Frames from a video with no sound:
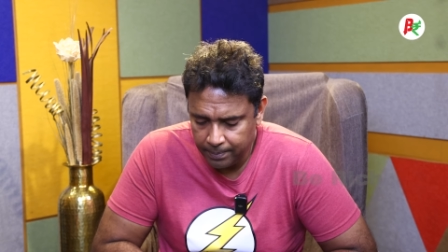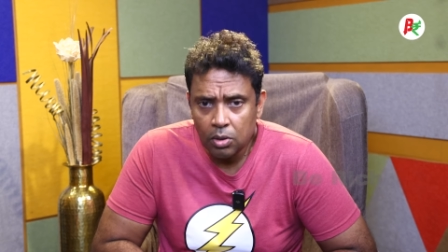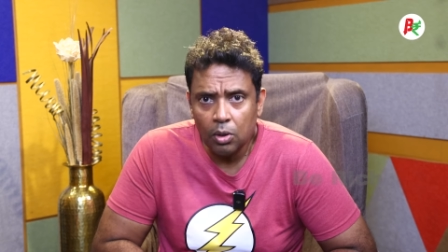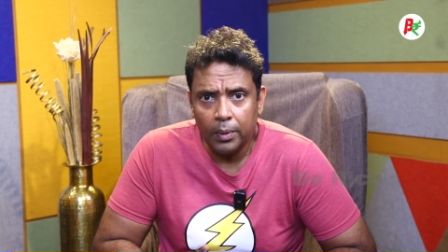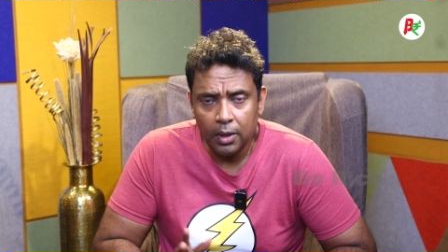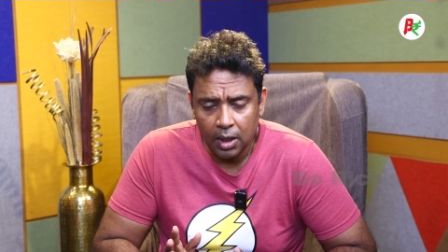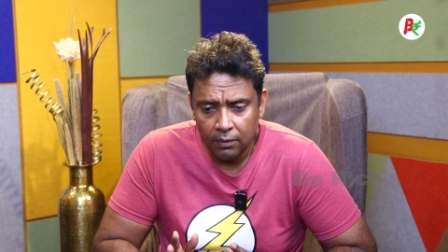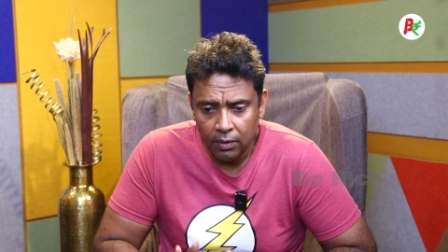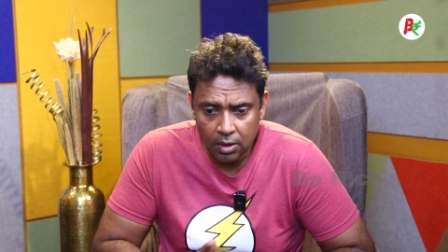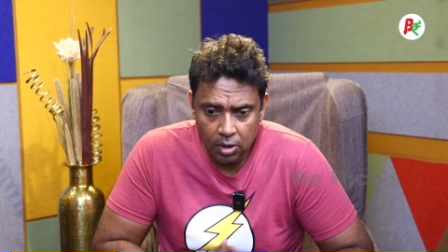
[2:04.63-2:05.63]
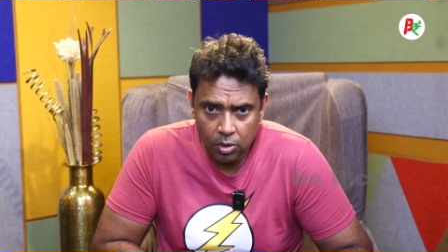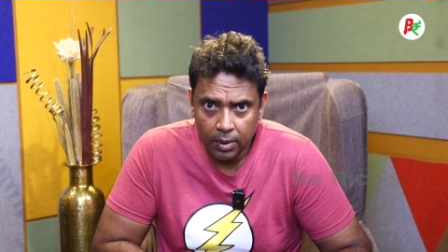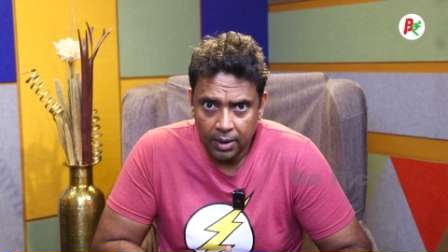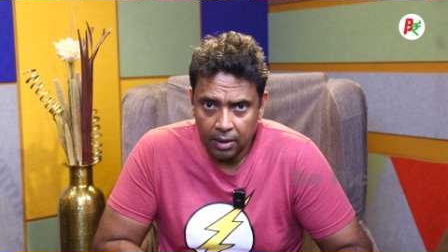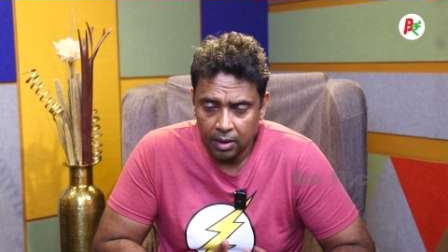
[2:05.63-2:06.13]
So when you convert it to
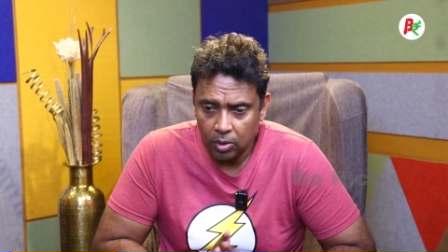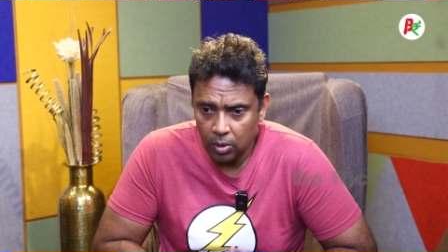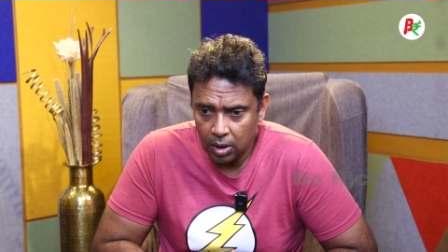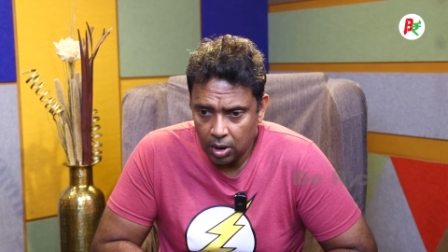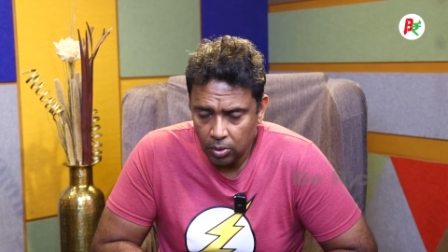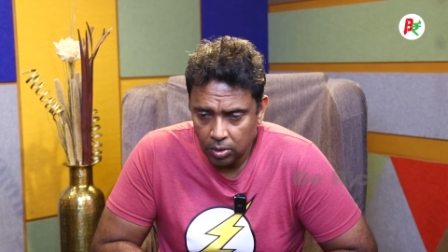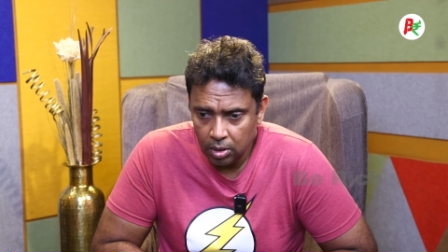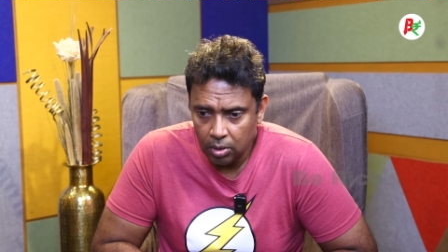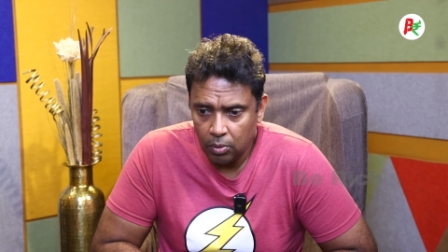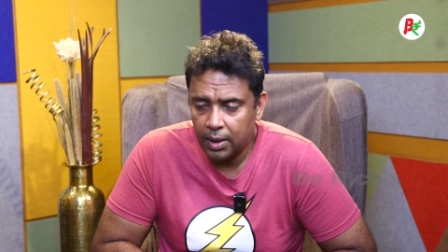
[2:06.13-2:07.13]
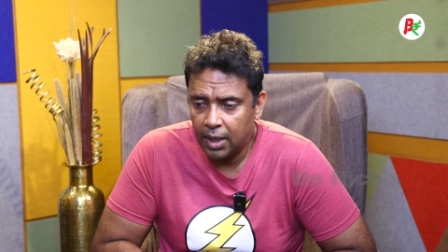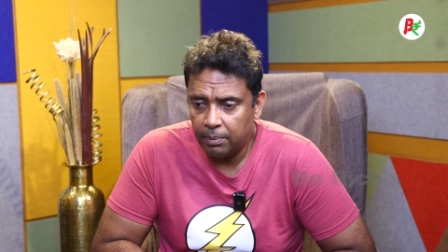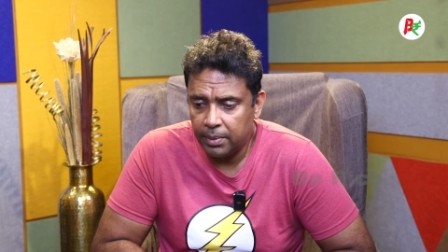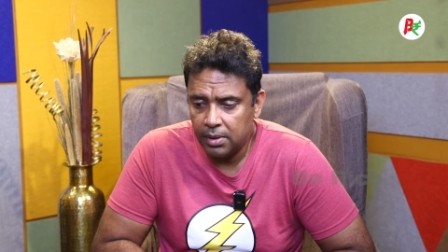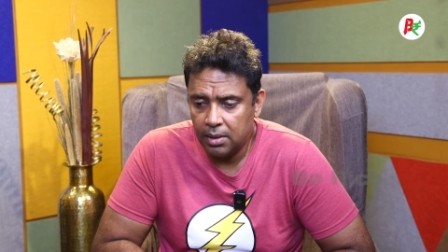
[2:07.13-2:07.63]
an NRO account, what
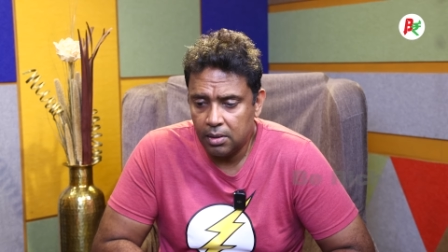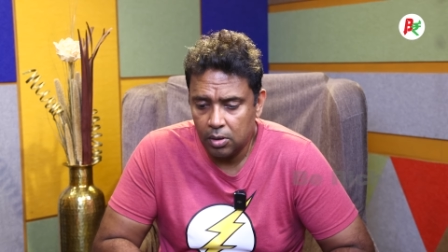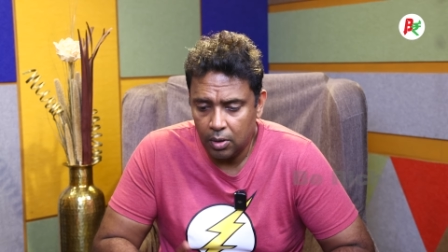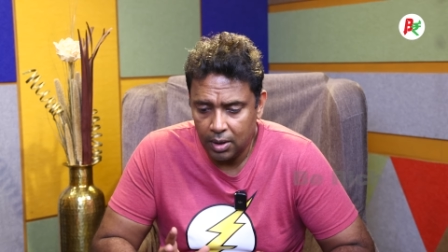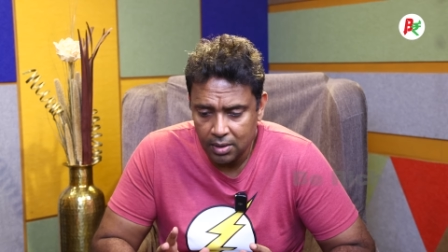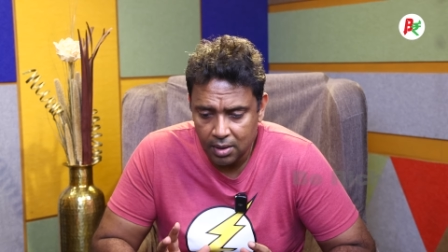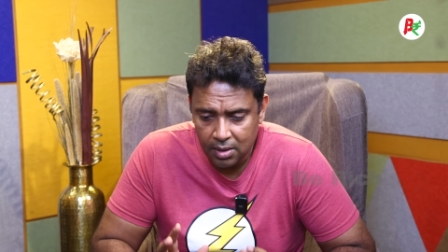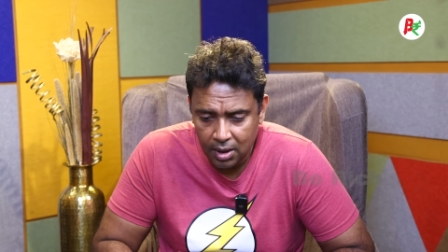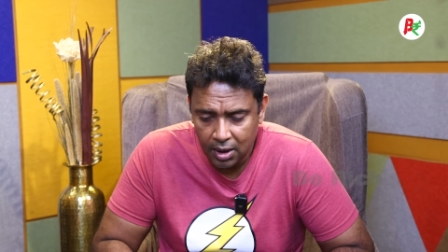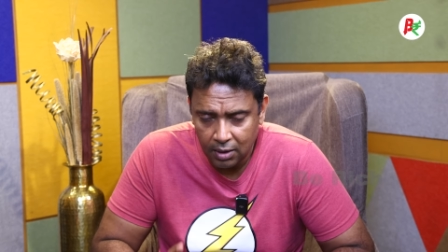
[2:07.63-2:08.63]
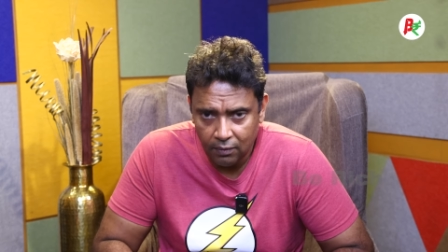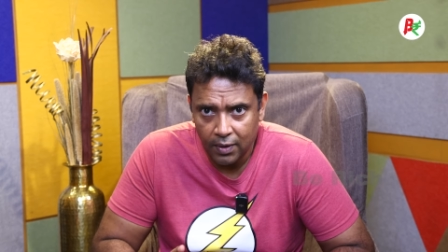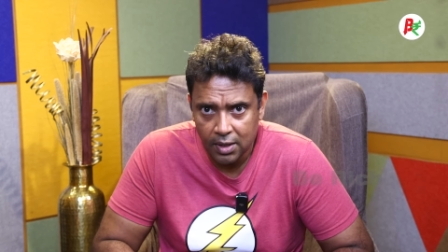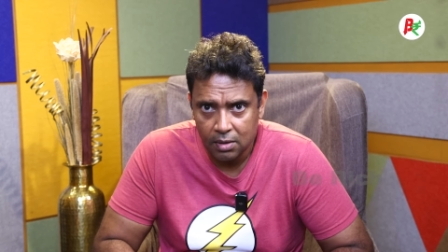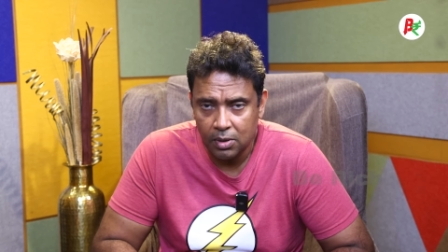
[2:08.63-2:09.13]
happens is your existing
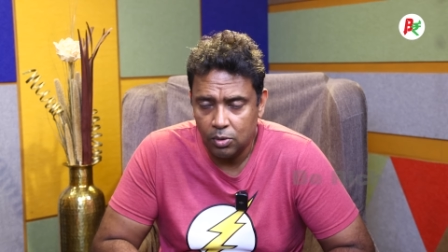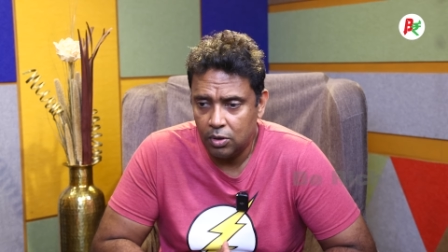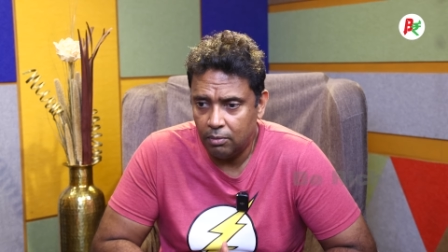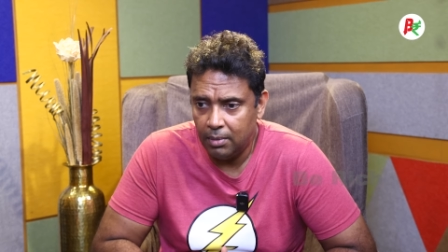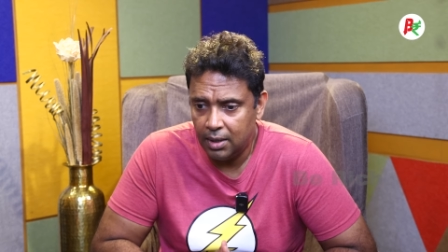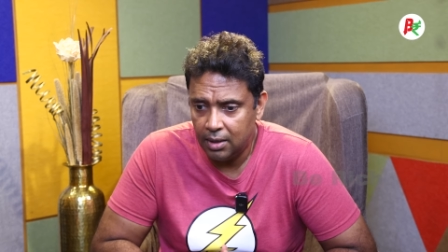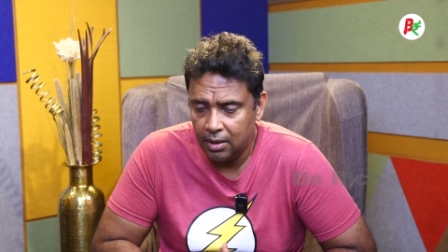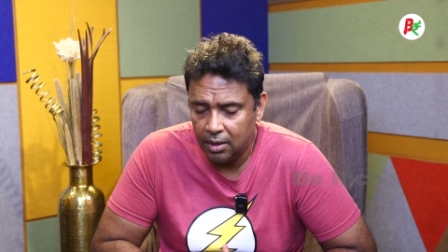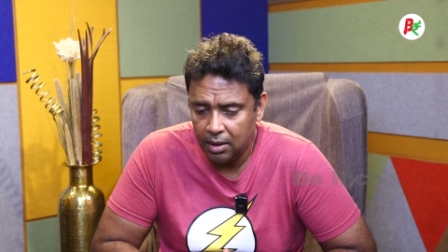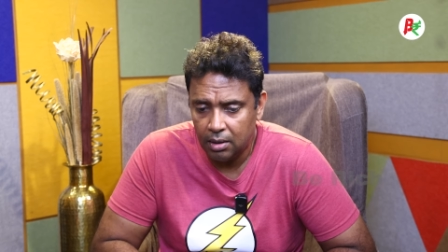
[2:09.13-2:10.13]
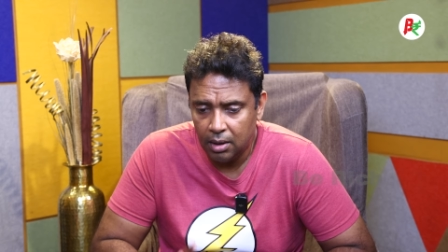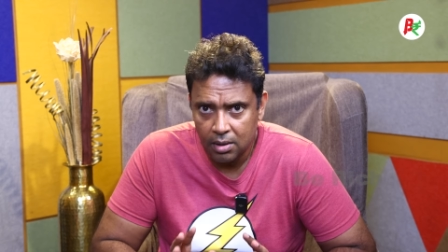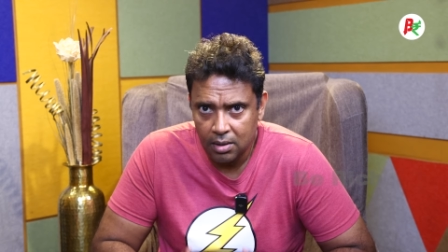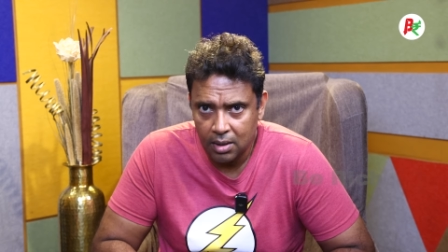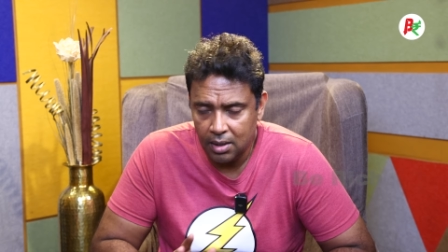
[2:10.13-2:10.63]
investments which you've made in India
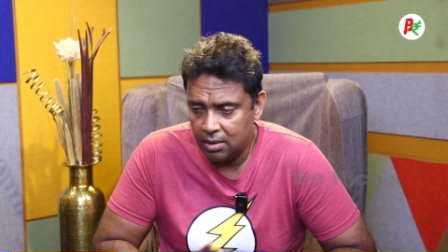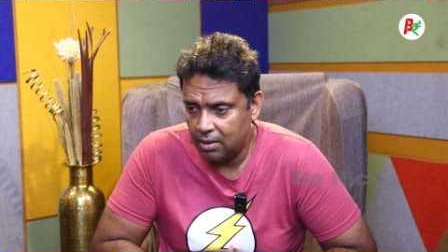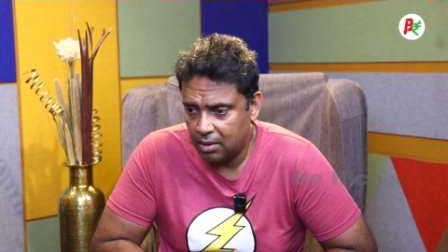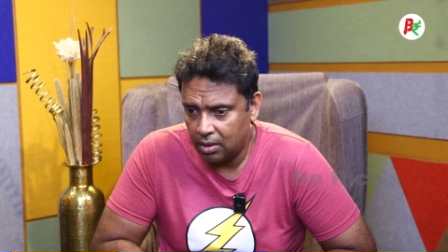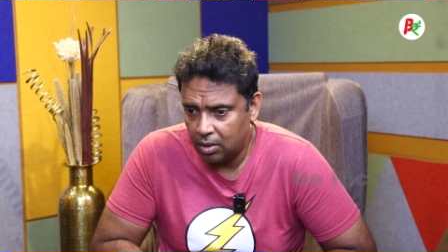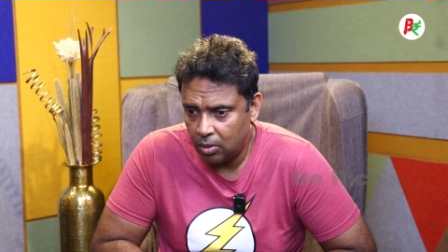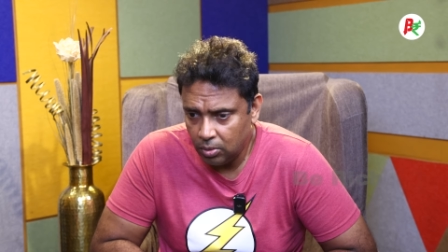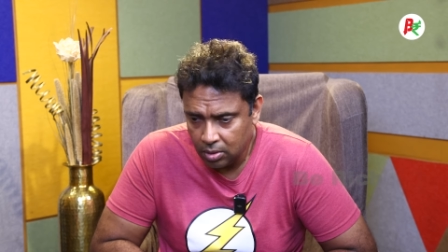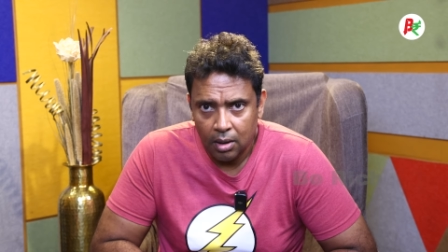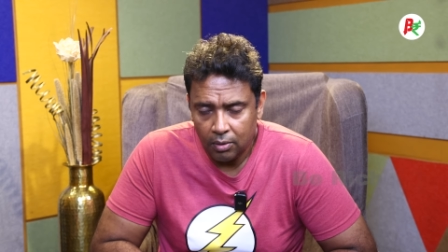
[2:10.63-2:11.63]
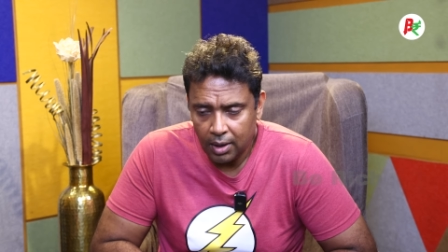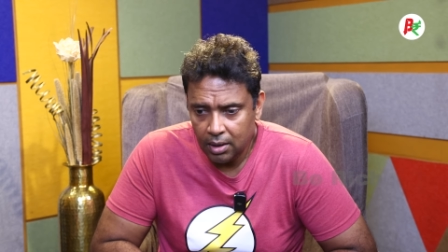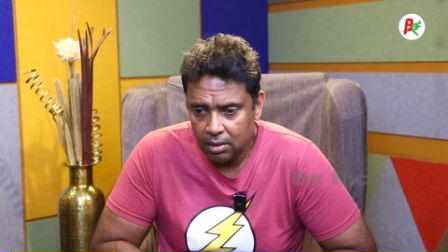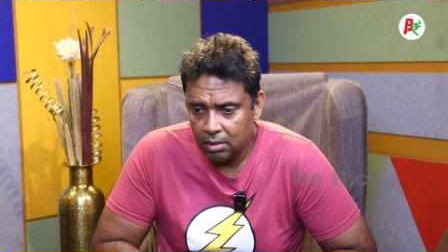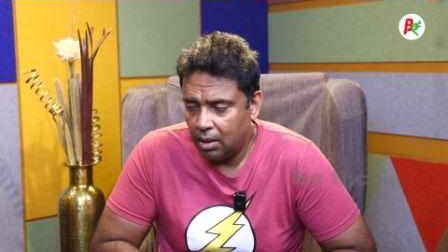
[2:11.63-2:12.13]
stays in that account,
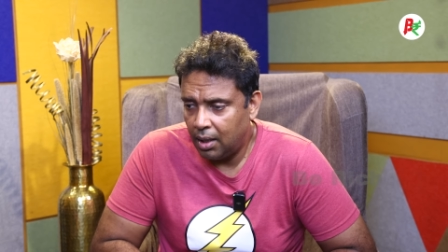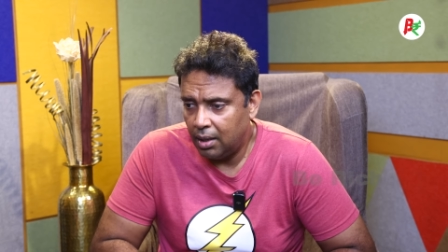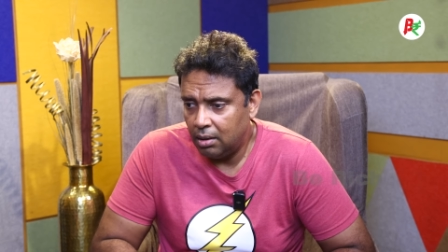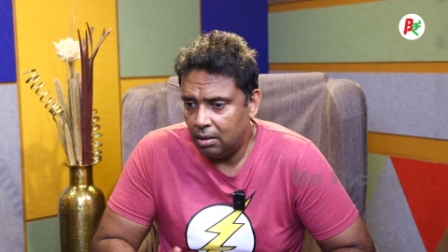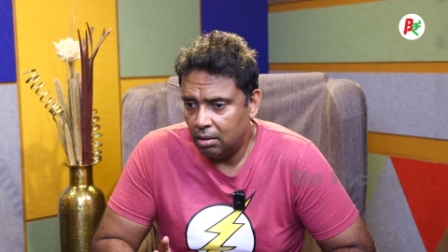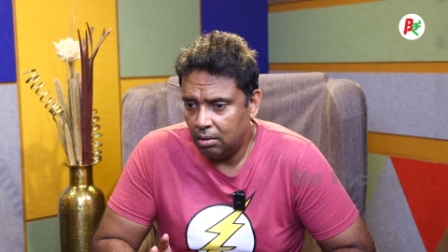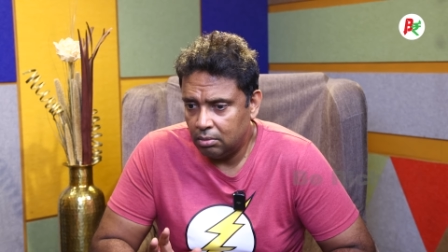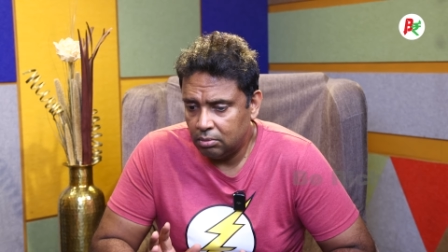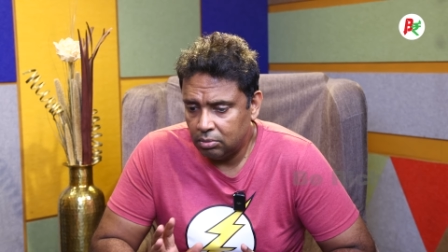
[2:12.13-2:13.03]
right? And uh,